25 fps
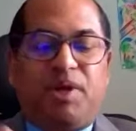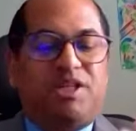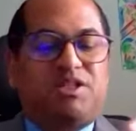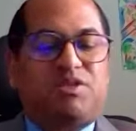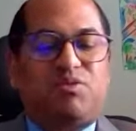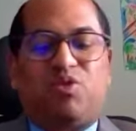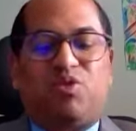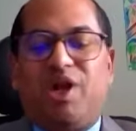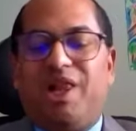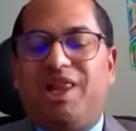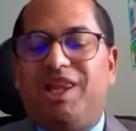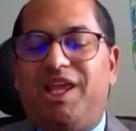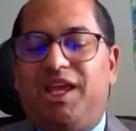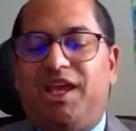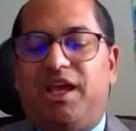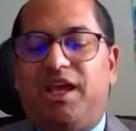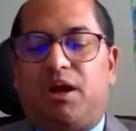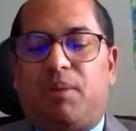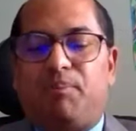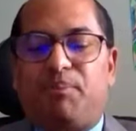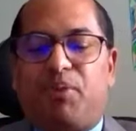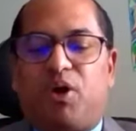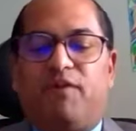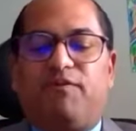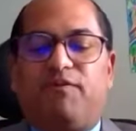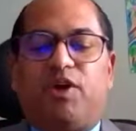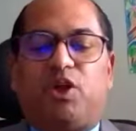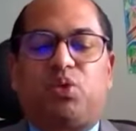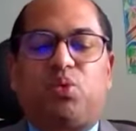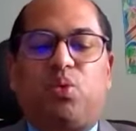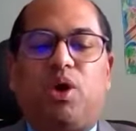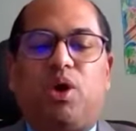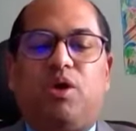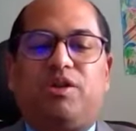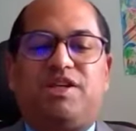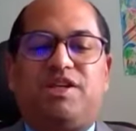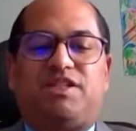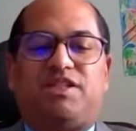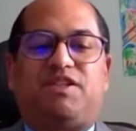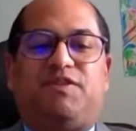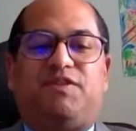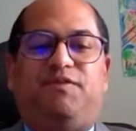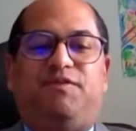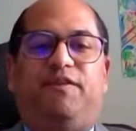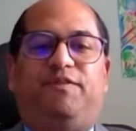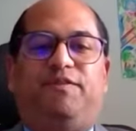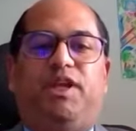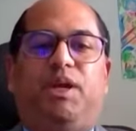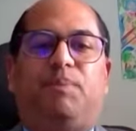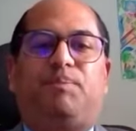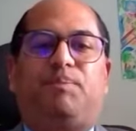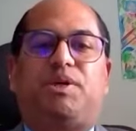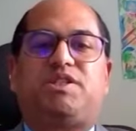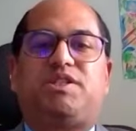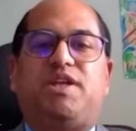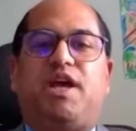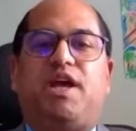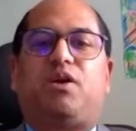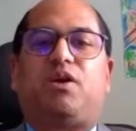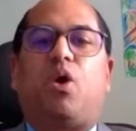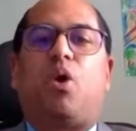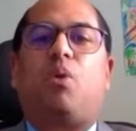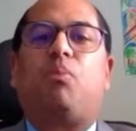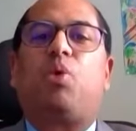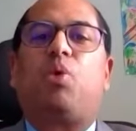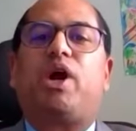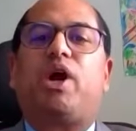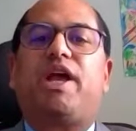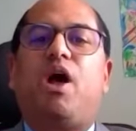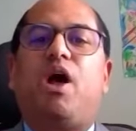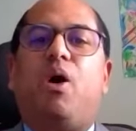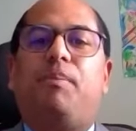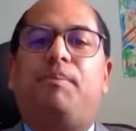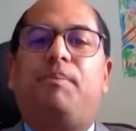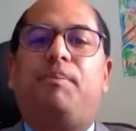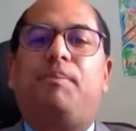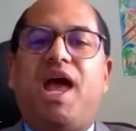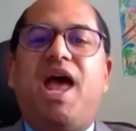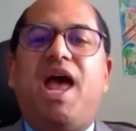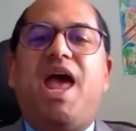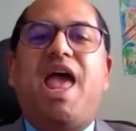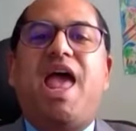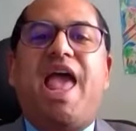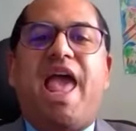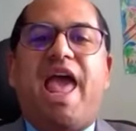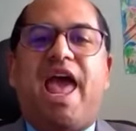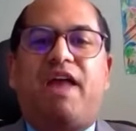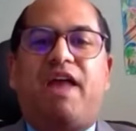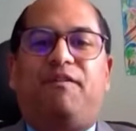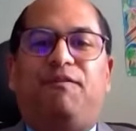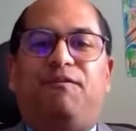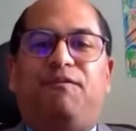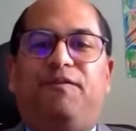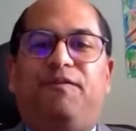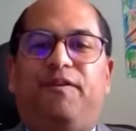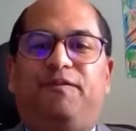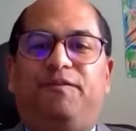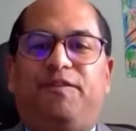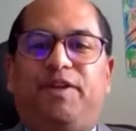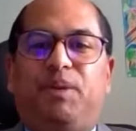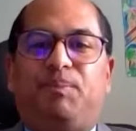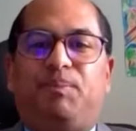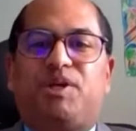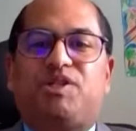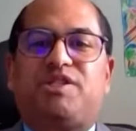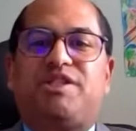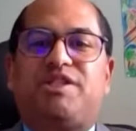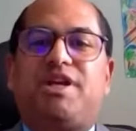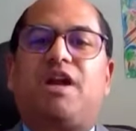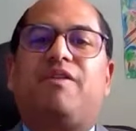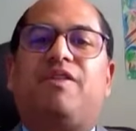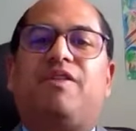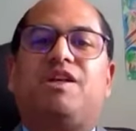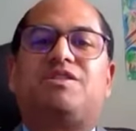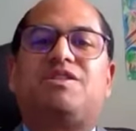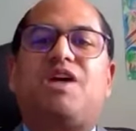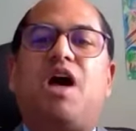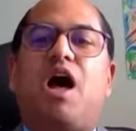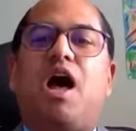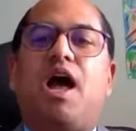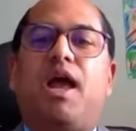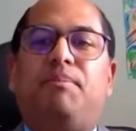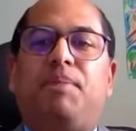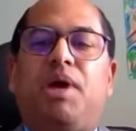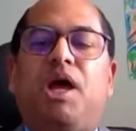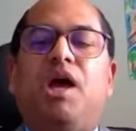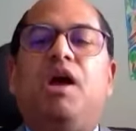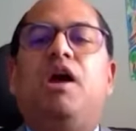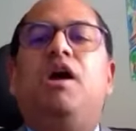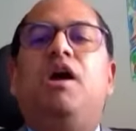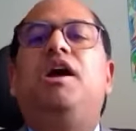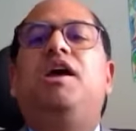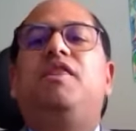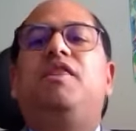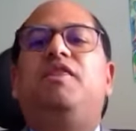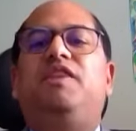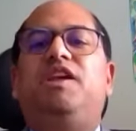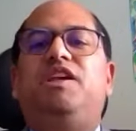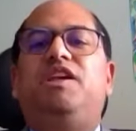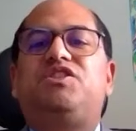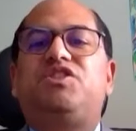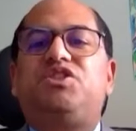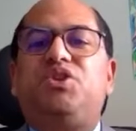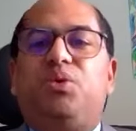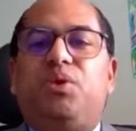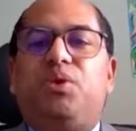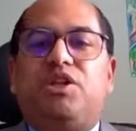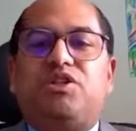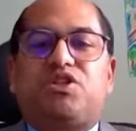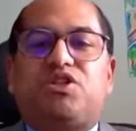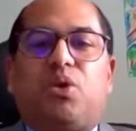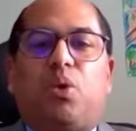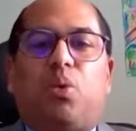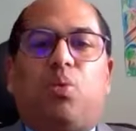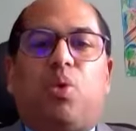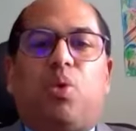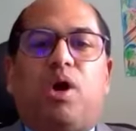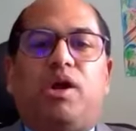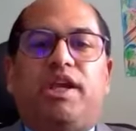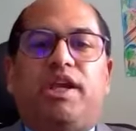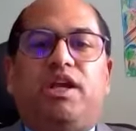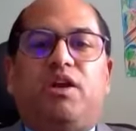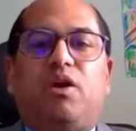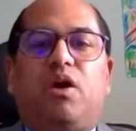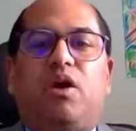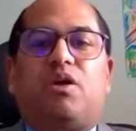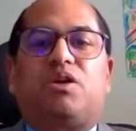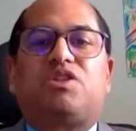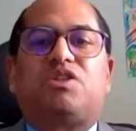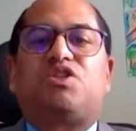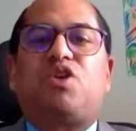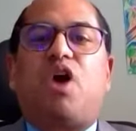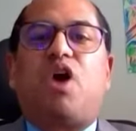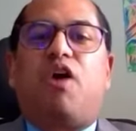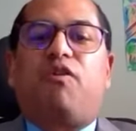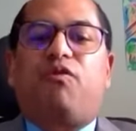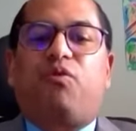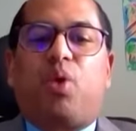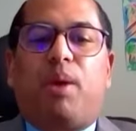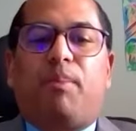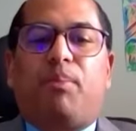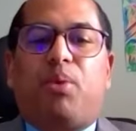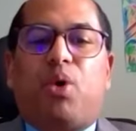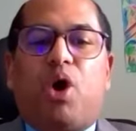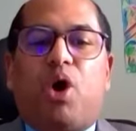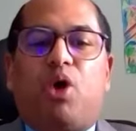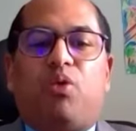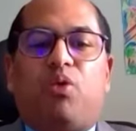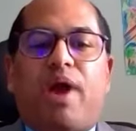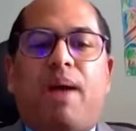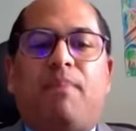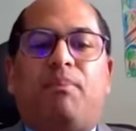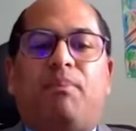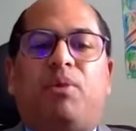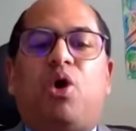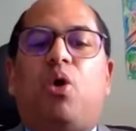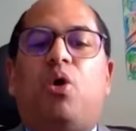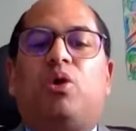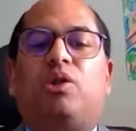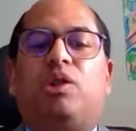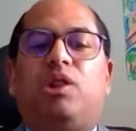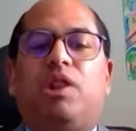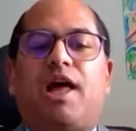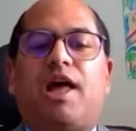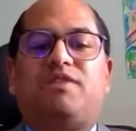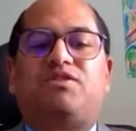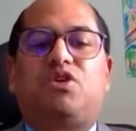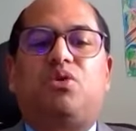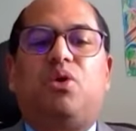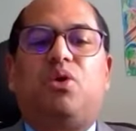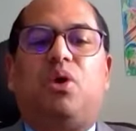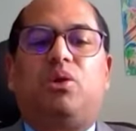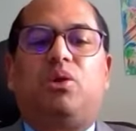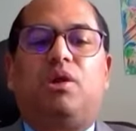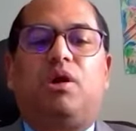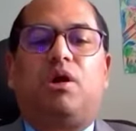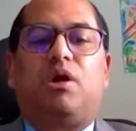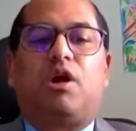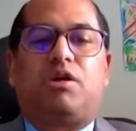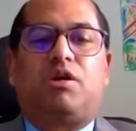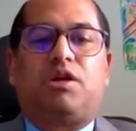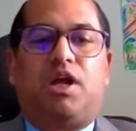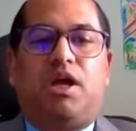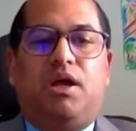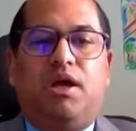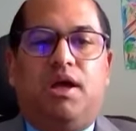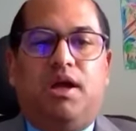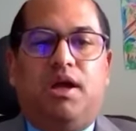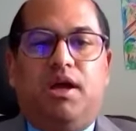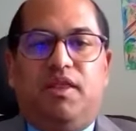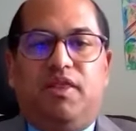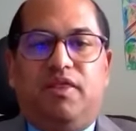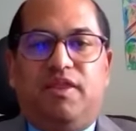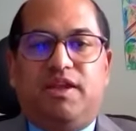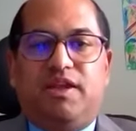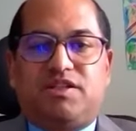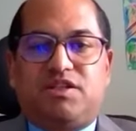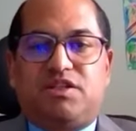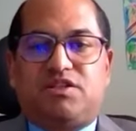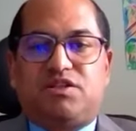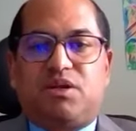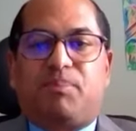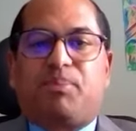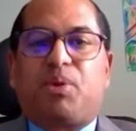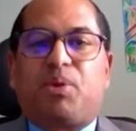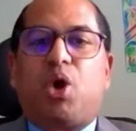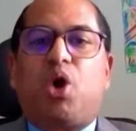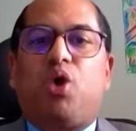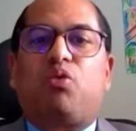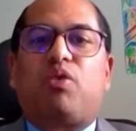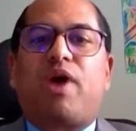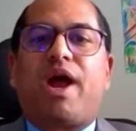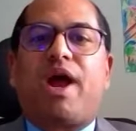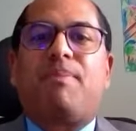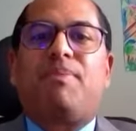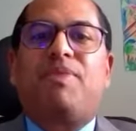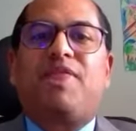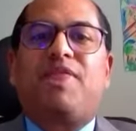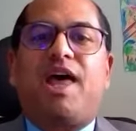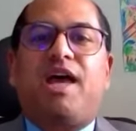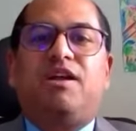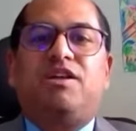really, in a perfect world, it's 50% homework help, and 50% of the time, these students are working on a software program called Let's Go Learn. This is a program that